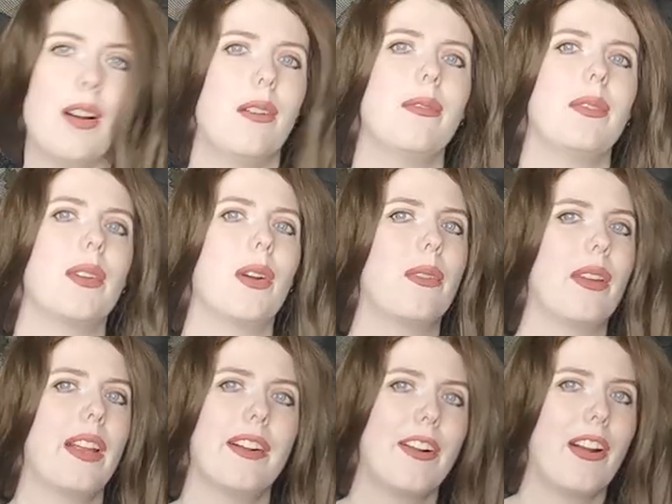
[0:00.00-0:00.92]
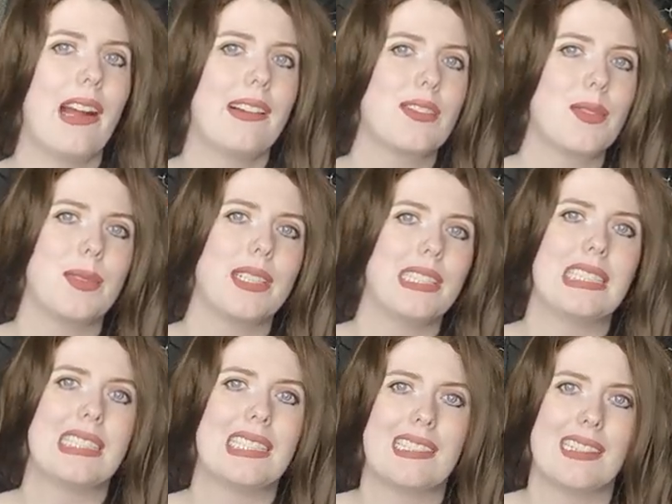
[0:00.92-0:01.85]
no known aircrafts were
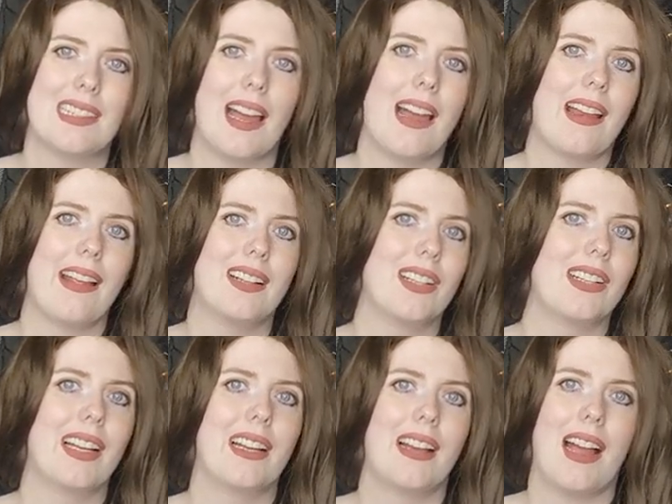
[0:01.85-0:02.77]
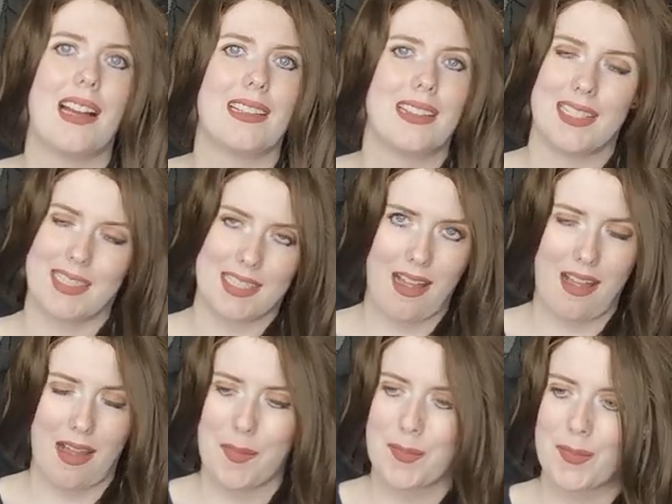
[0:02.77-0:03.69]
in that area at the
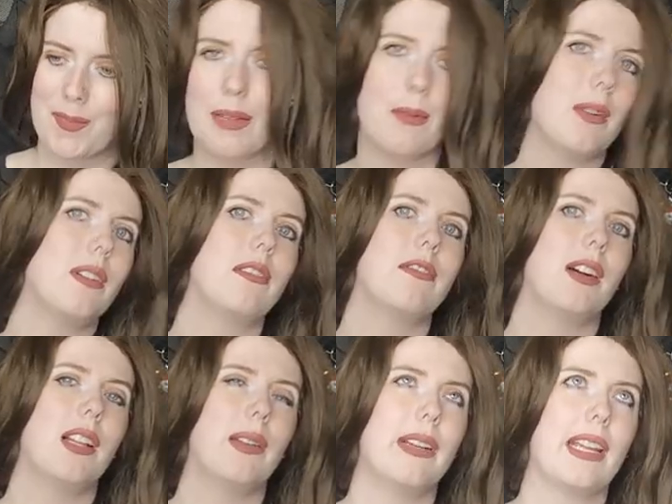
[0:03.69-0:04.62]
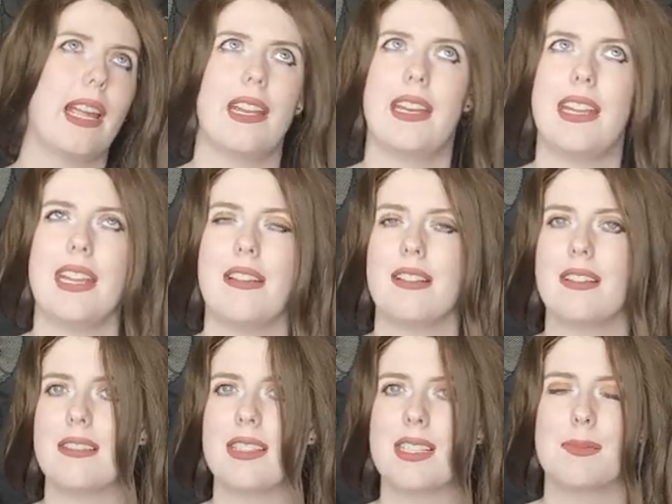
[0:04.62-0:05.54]
time. They weren't following any
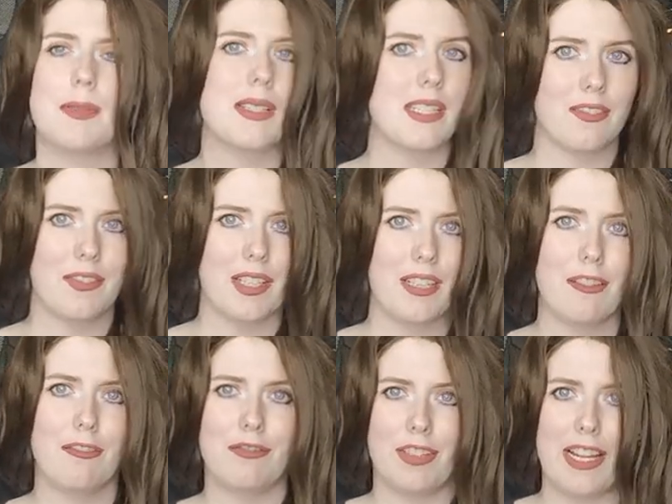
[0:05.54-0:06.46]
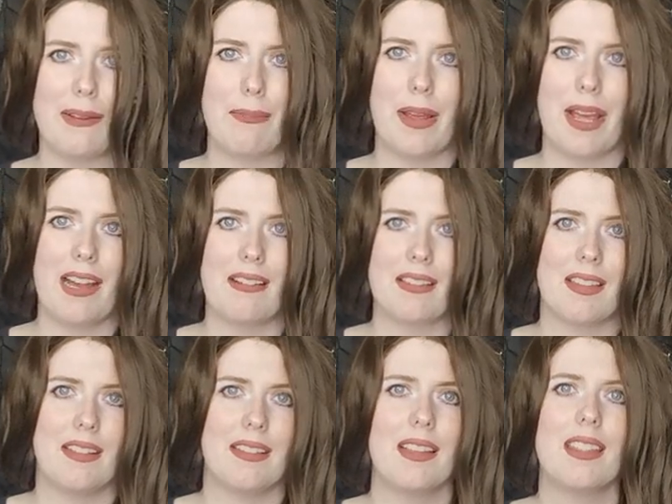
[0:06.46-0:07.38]
specific flight
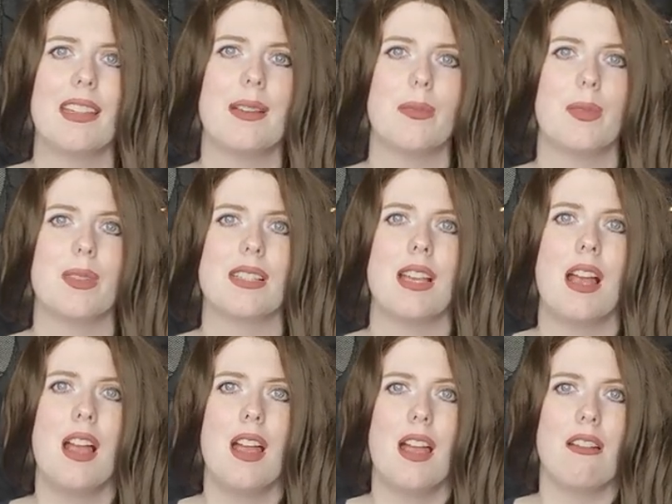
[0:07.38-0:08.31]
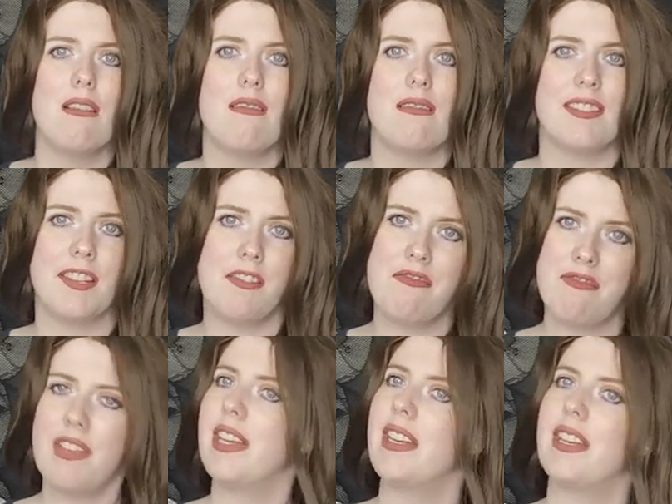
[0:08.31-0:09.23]
path. Nothing was
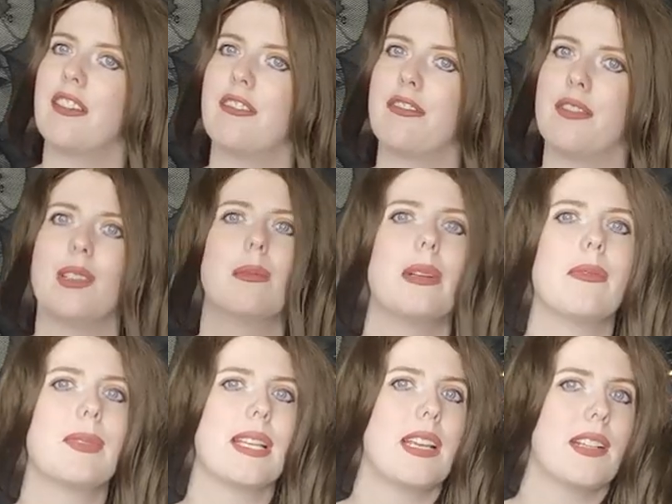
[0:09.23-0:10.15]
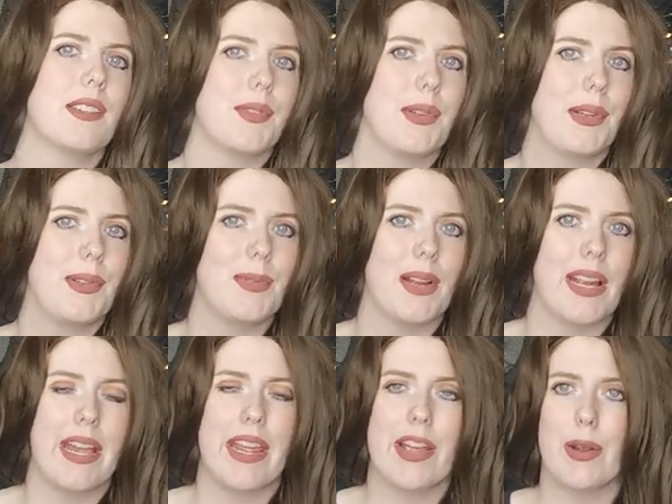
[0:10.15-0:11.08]
definitive. Nobody was answering a
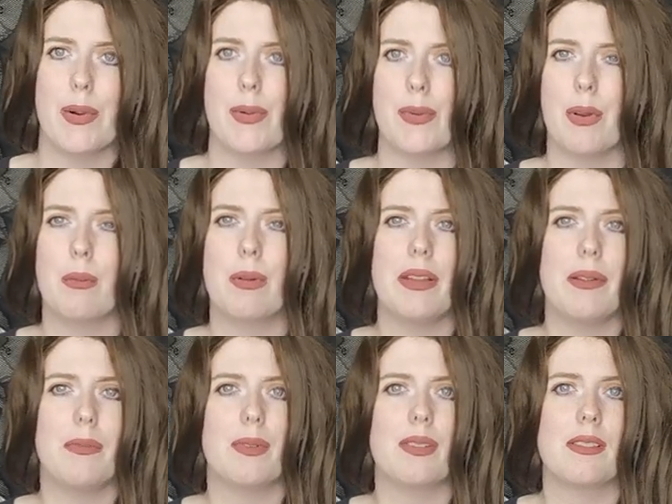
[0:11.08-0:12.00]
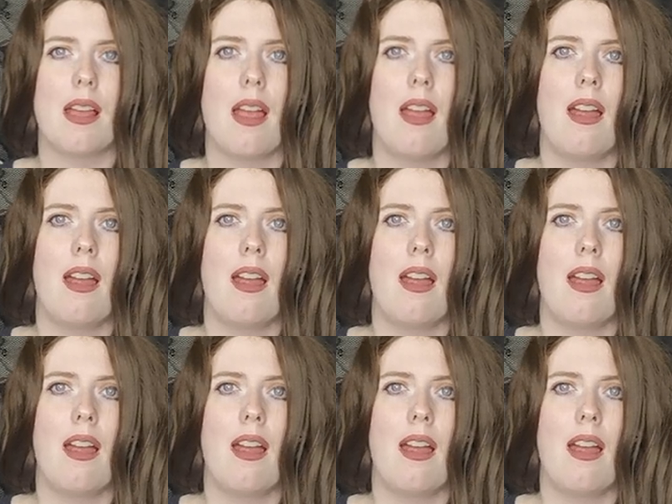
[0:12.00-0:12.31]
radio. Nobody was